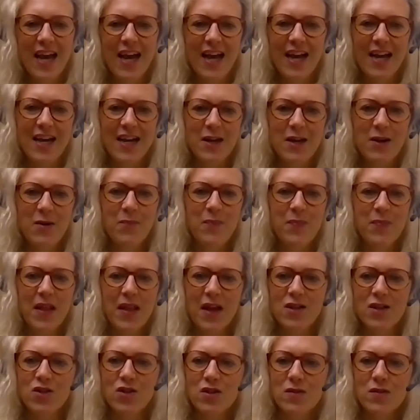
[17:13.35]
And
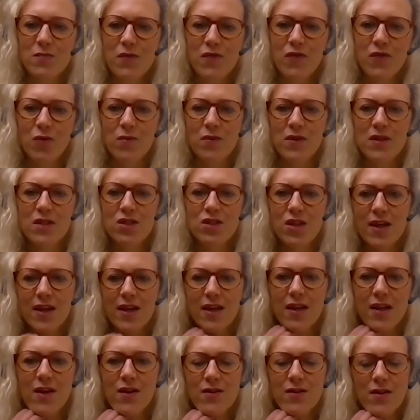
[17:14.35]
just before we
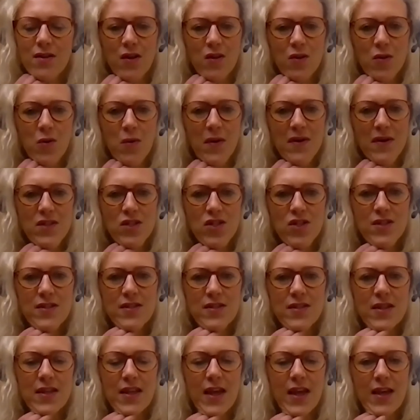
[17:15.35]
check in on
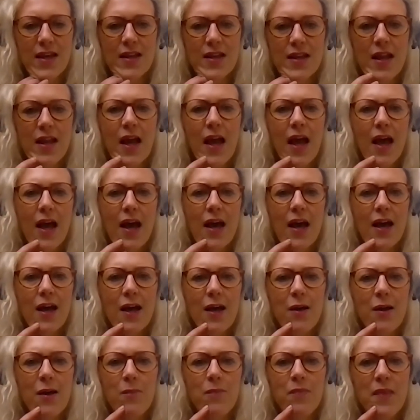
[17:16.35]
questions again,
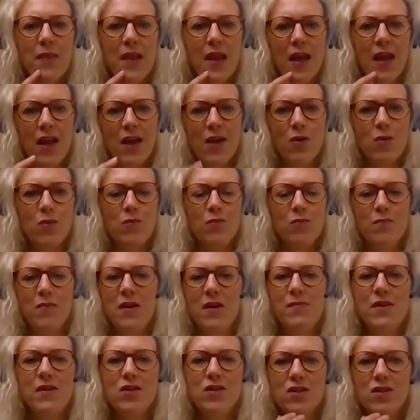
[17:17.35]

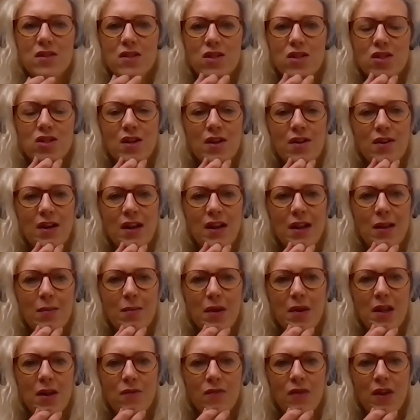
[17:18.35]
maybe just to share a little
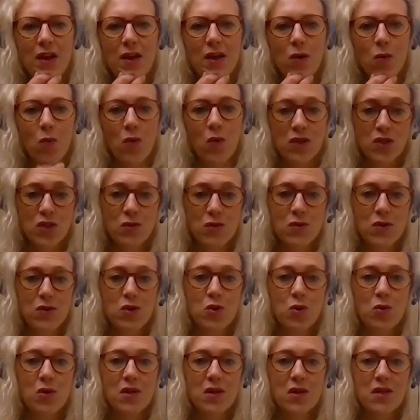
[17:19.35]
bit of like, what do you
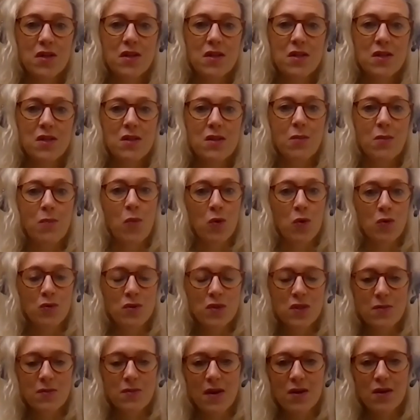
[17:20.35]
enjoy the
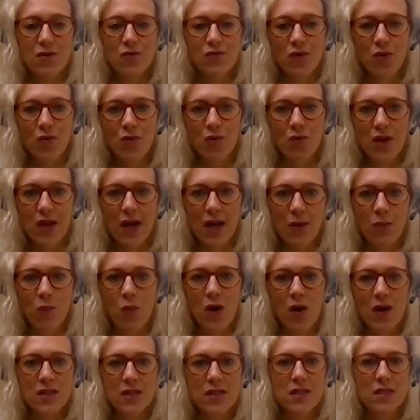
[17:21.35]
most about your role and
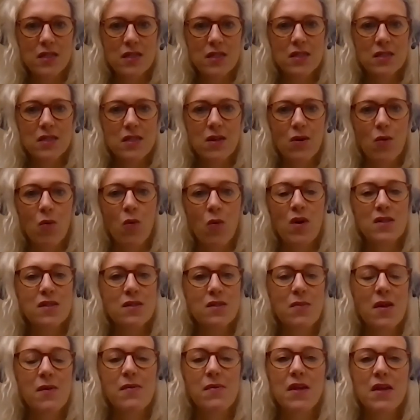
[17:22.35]

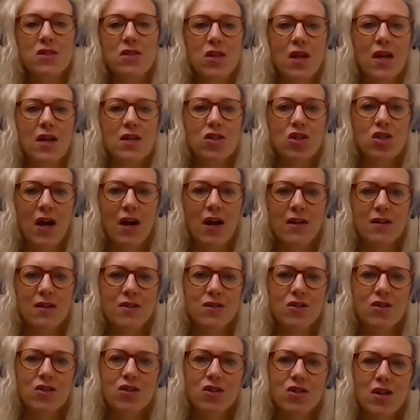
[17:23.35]
what's maybe a
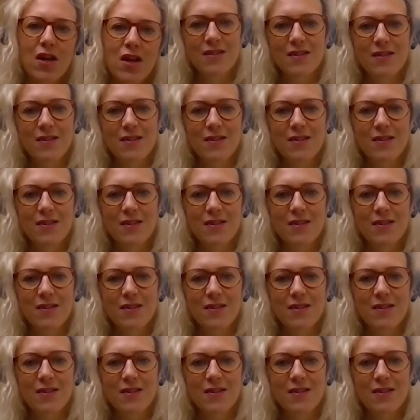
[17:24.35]
challenge?